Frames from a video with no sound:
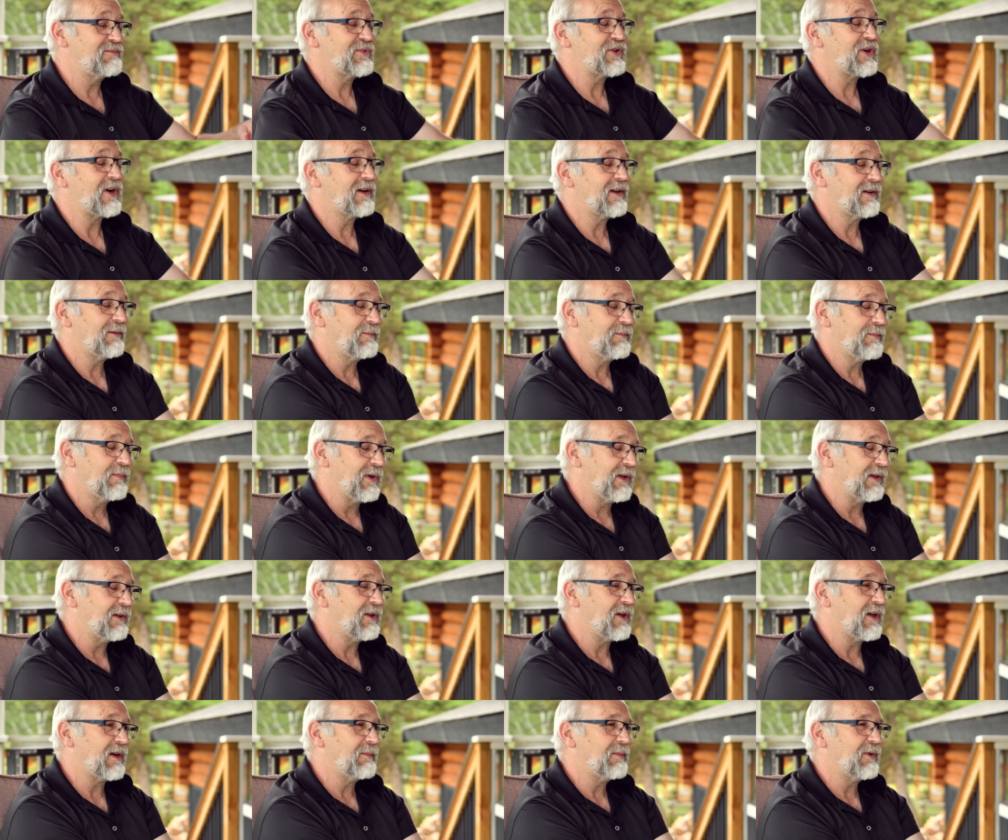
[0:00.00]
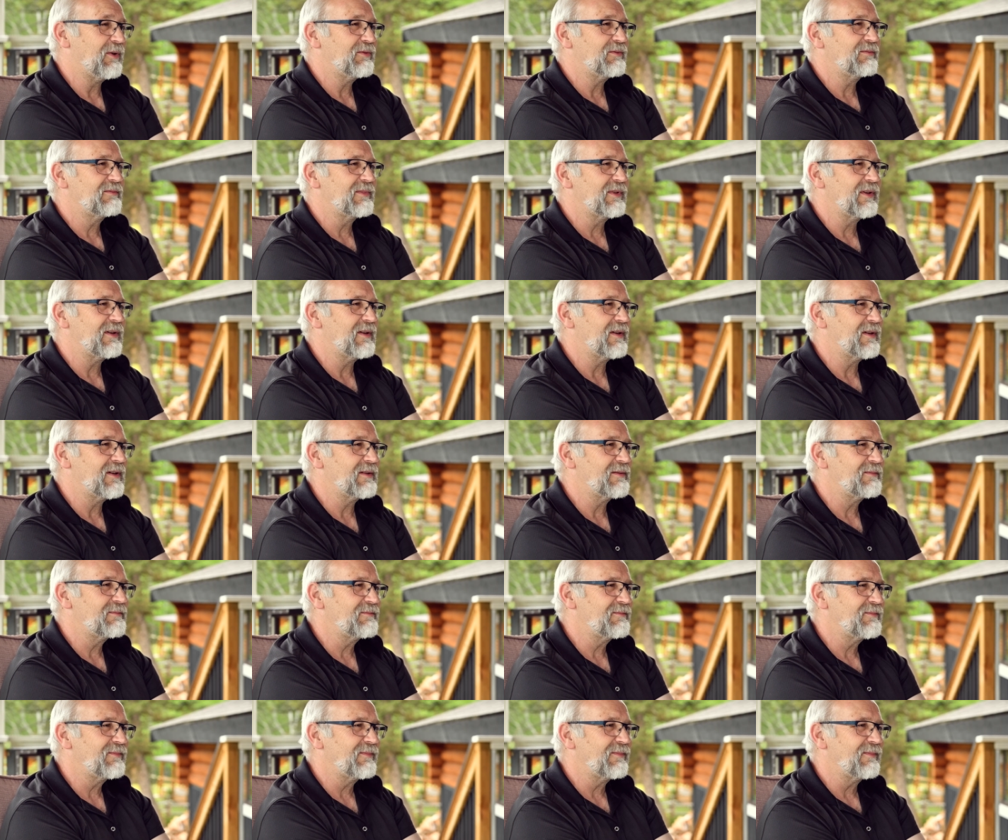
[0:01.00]
talk a lot about
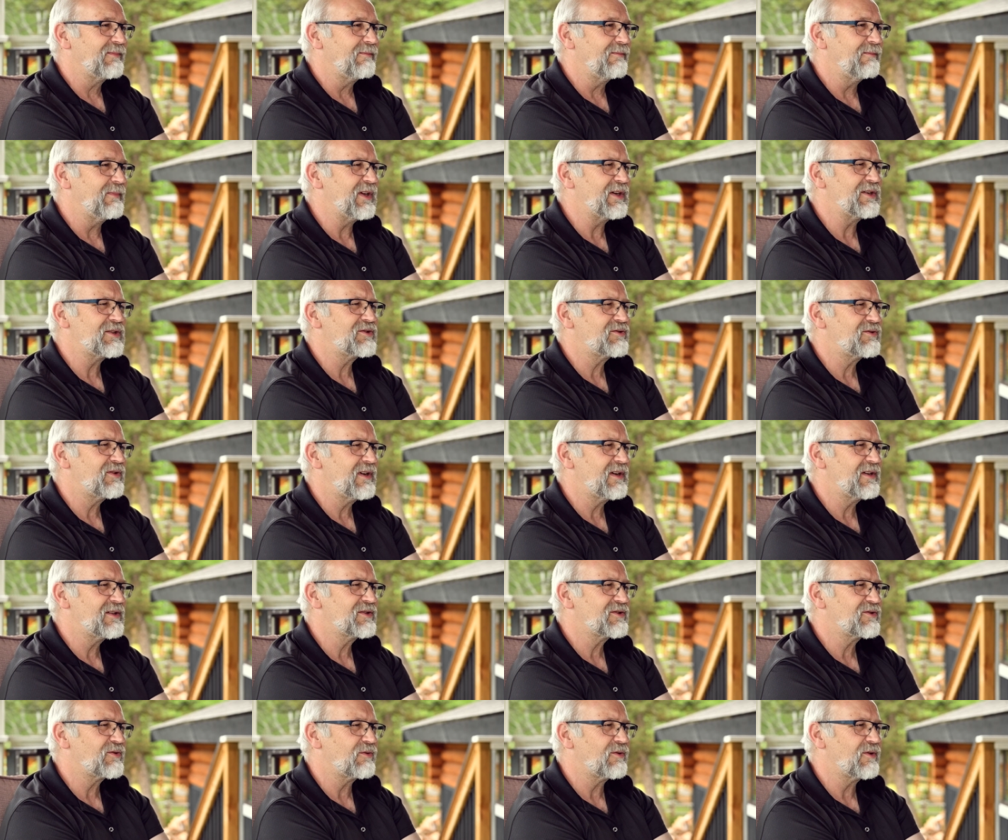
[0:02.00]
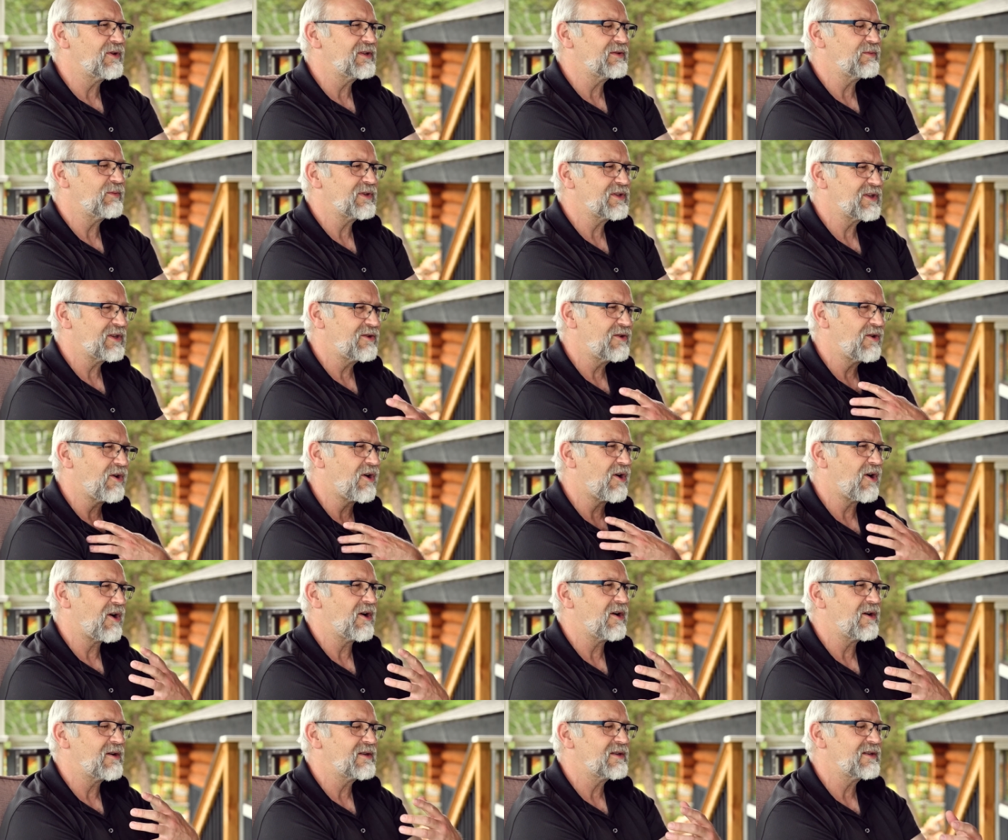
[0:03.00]
ministry and stories and what's in your
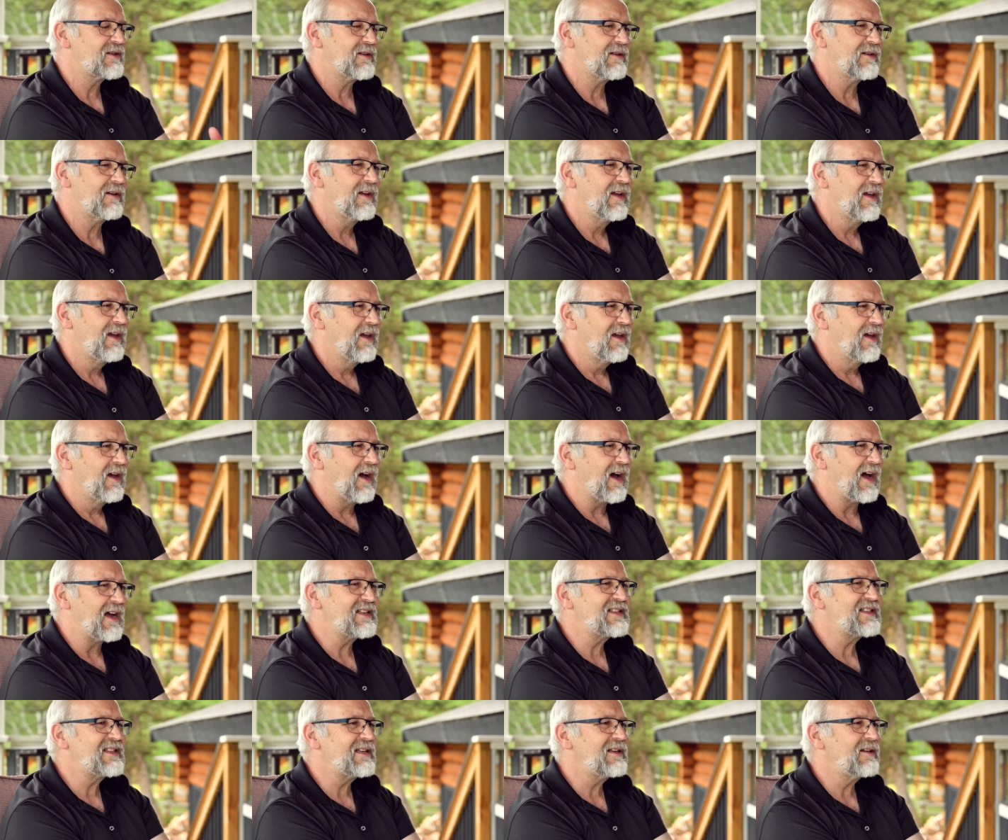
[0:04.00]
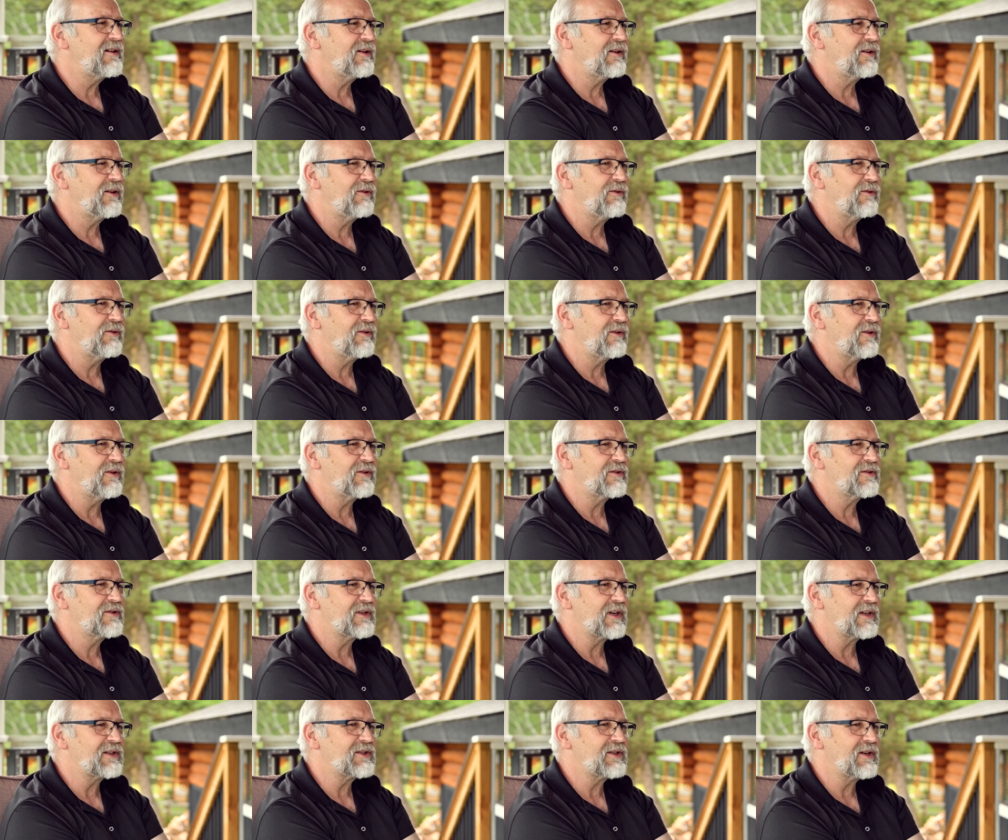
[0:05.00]
heart. Yep. I see that you you're
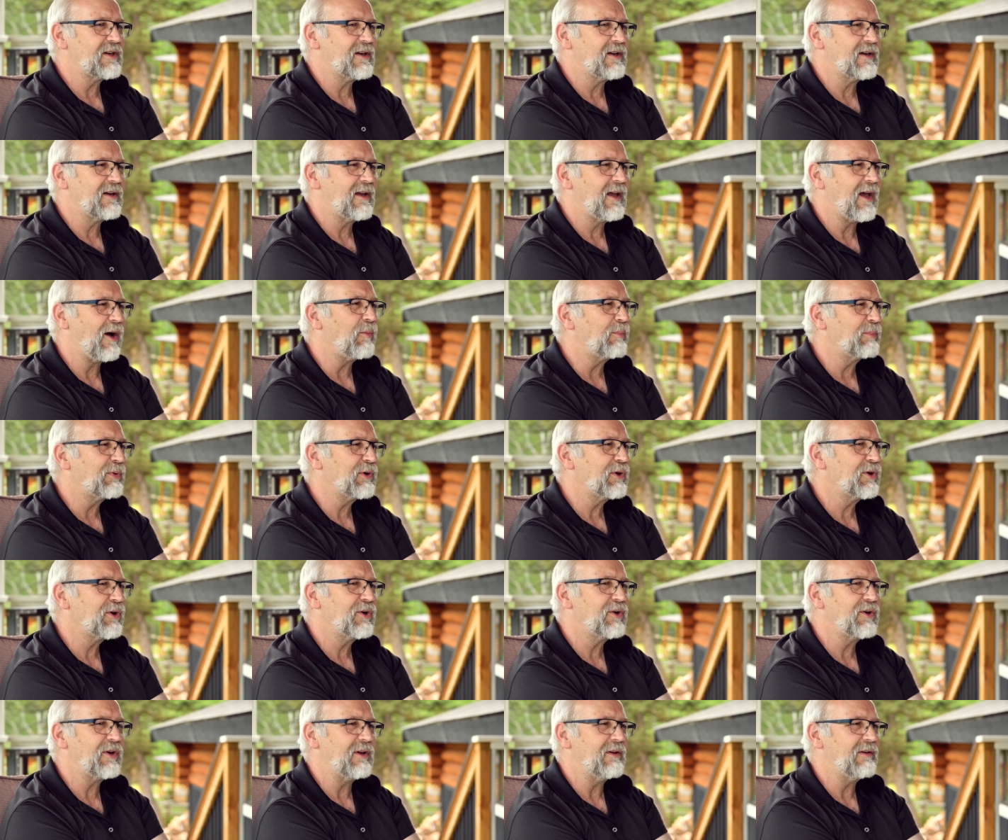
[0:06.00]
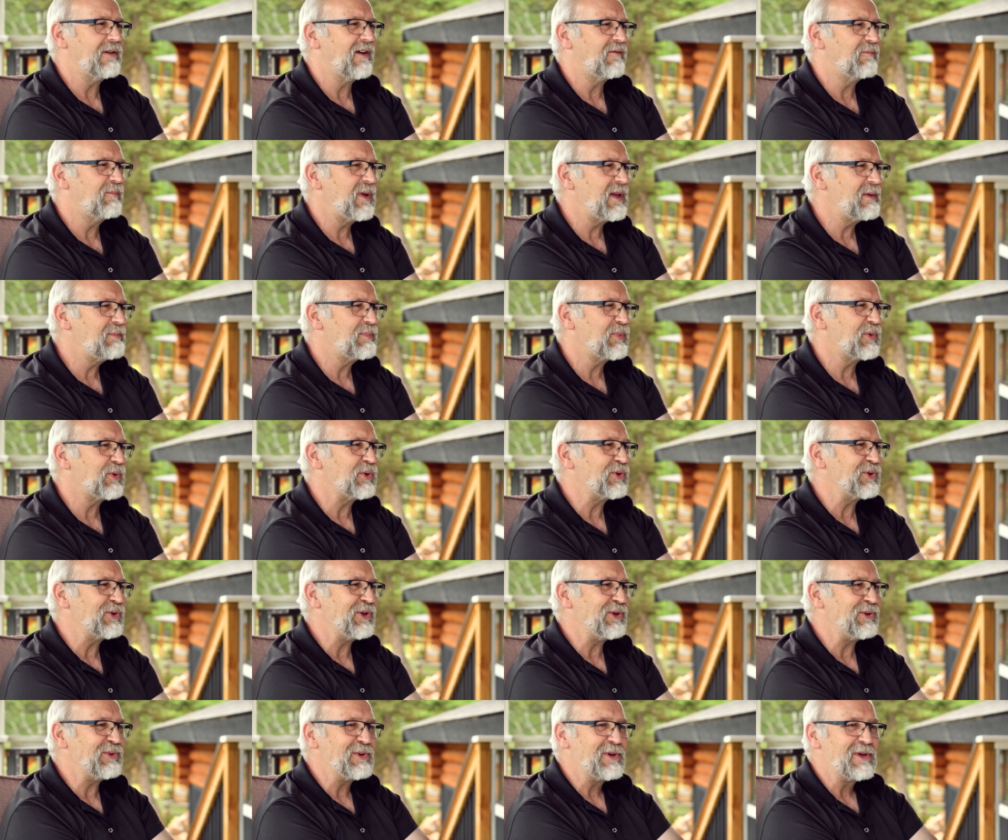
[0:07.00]
such a helper. You love
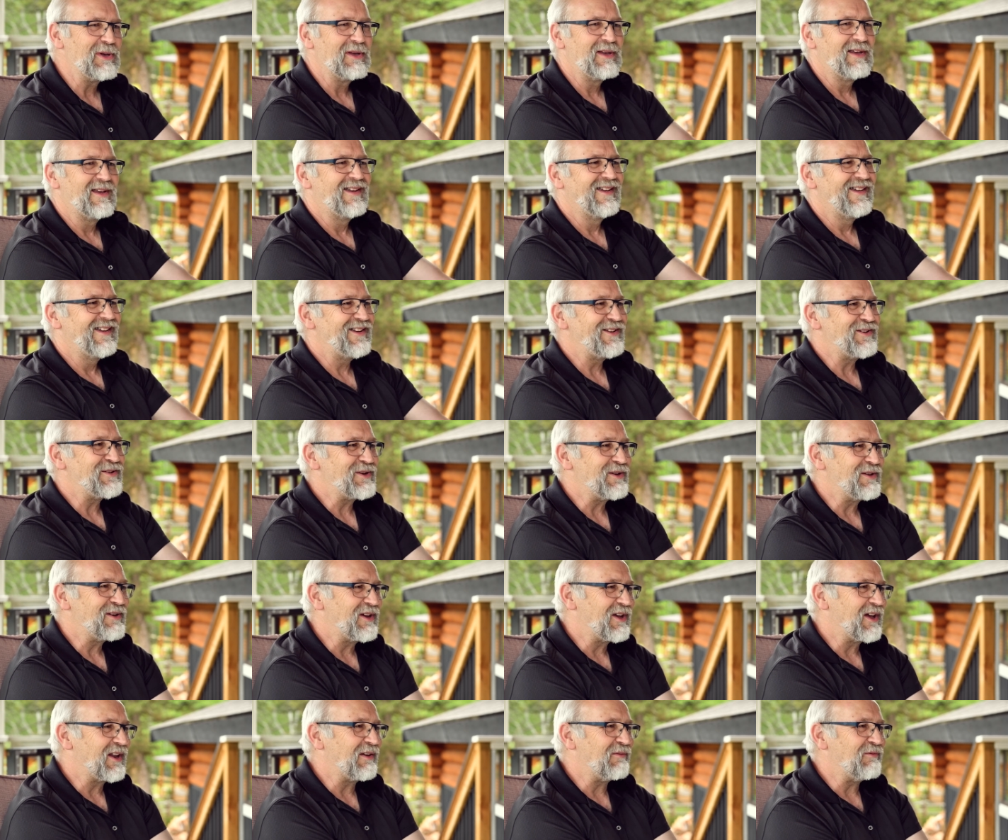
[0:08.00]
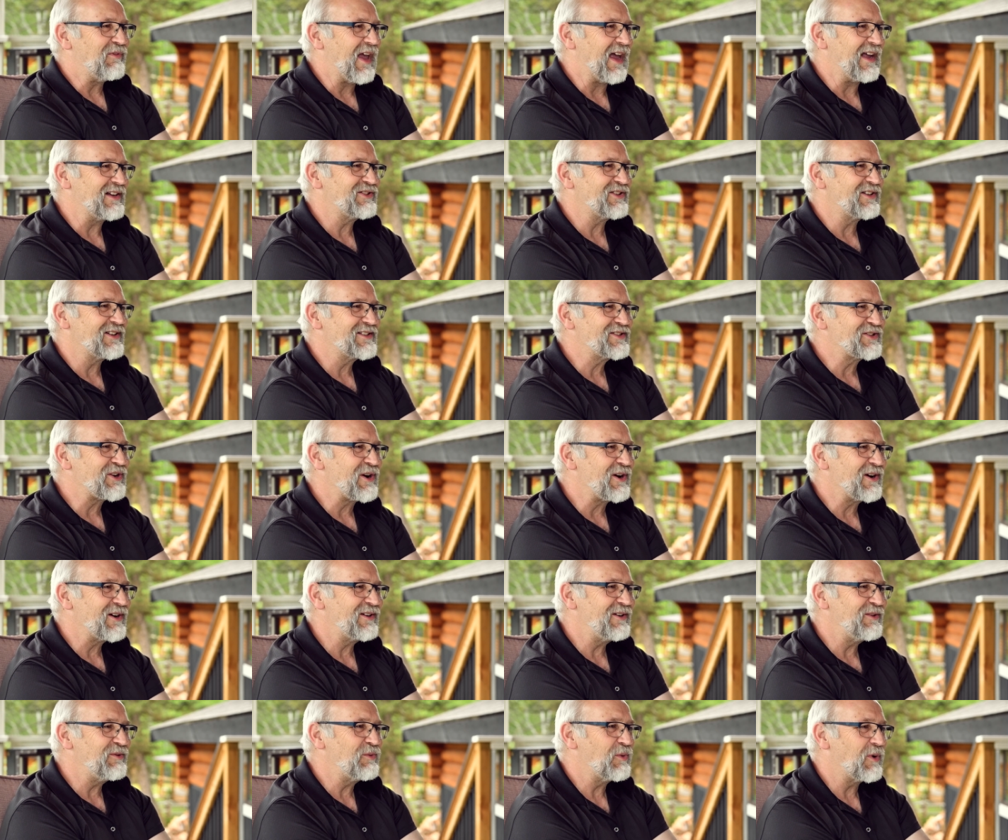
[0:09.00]
people. You, you got an evangelist
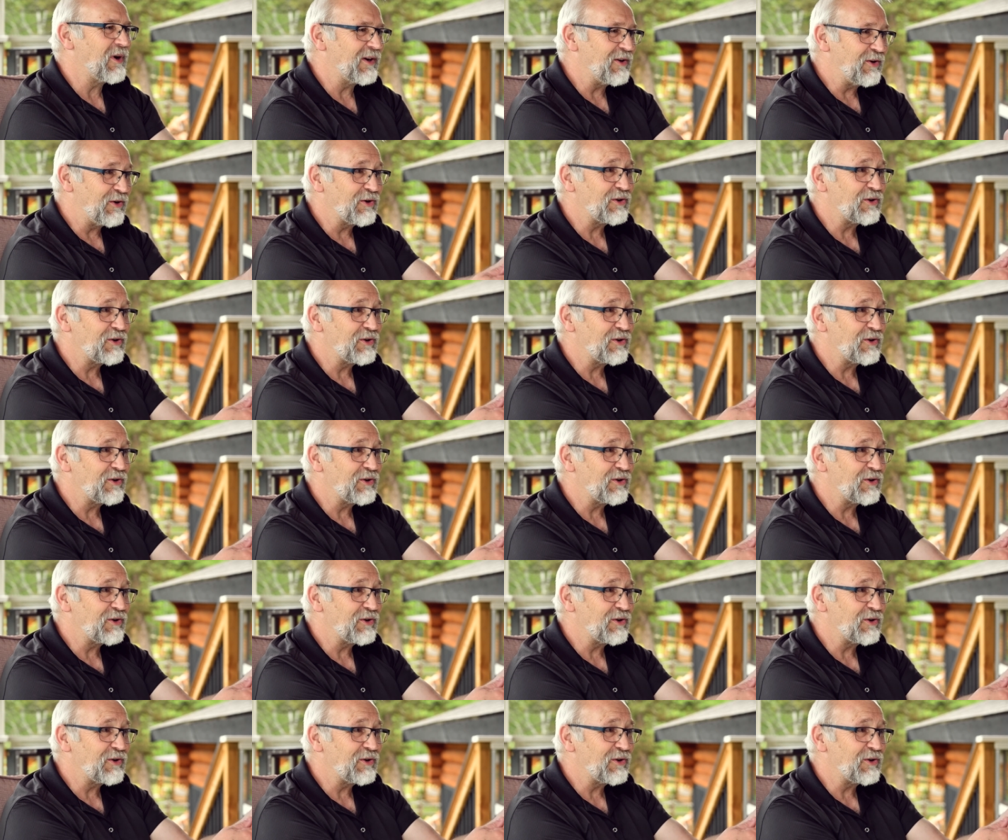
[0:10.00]
heart. You want you're